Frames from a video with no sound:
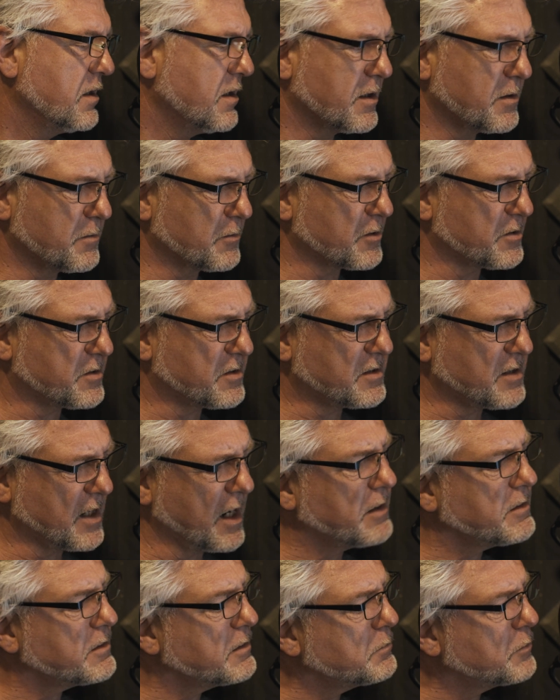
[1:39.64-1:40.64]
"I must
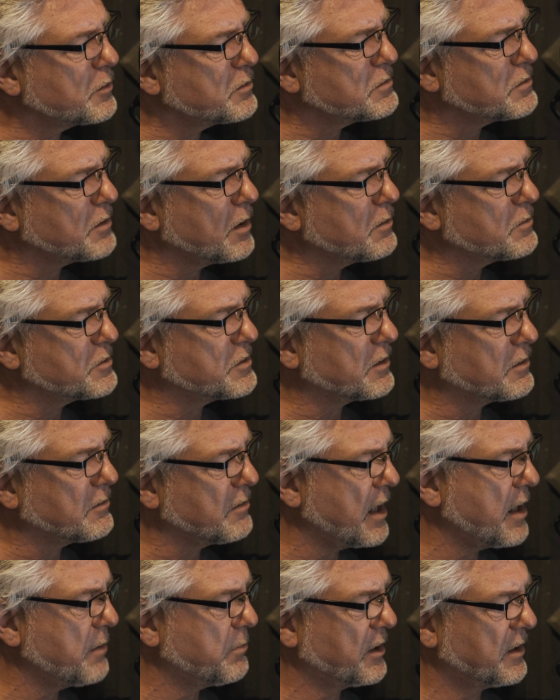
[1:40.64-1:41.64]
tell you, must go,
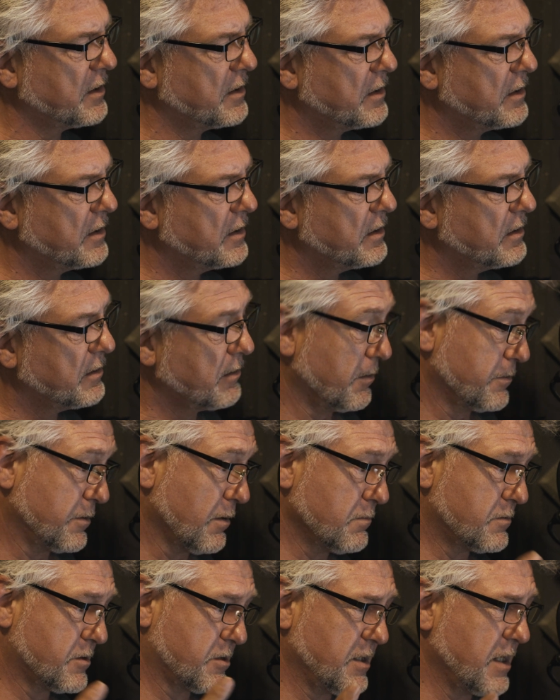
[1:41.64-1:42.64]
Zagreb. I
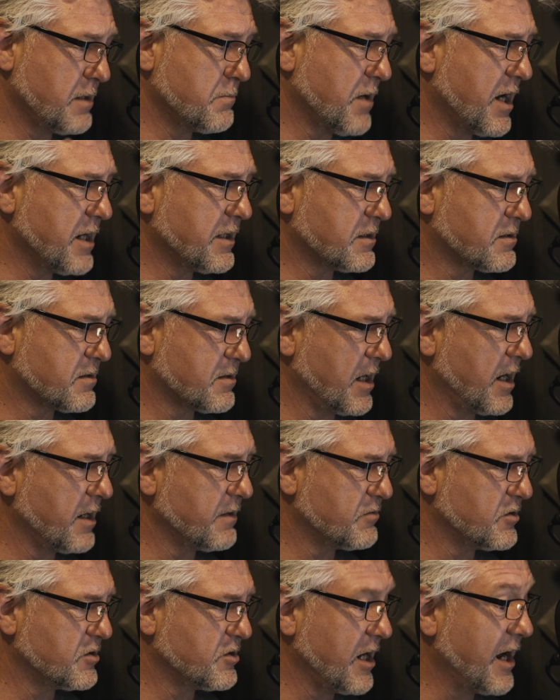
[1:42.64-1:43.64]
don't see many
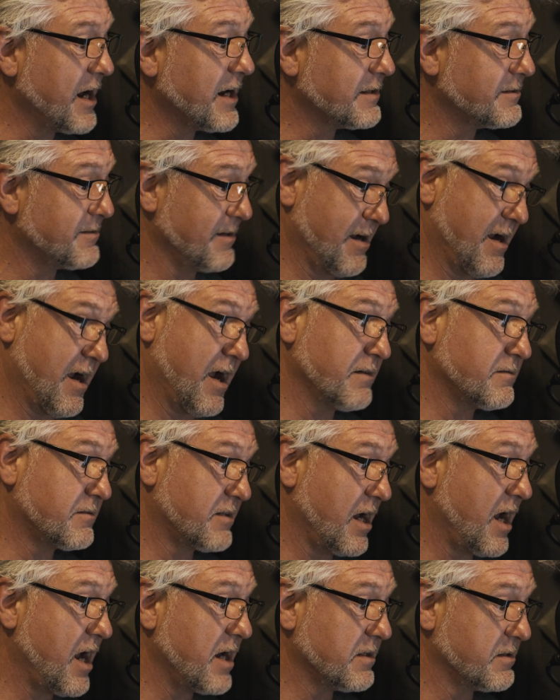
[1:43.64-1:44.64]
slaves chained and
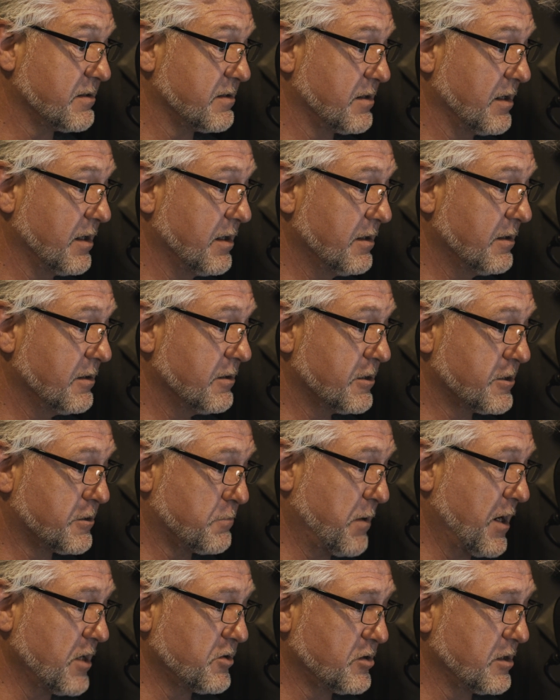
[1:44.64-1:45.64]
caged,
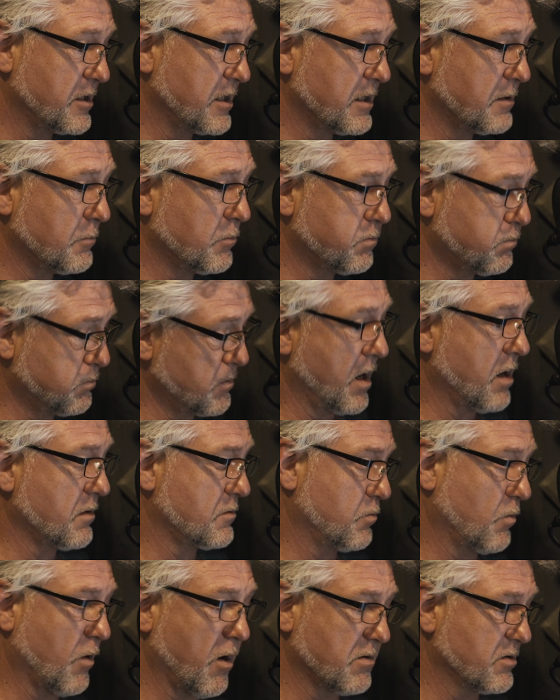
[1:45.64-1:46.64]
especially
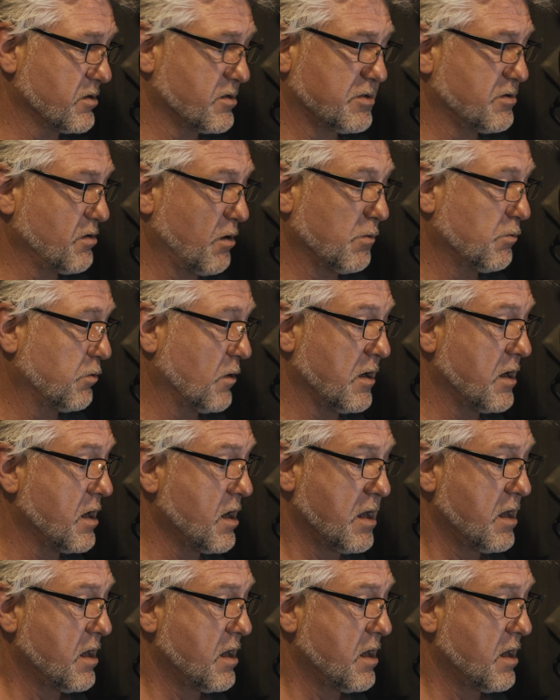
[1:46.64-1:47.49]
not one so..."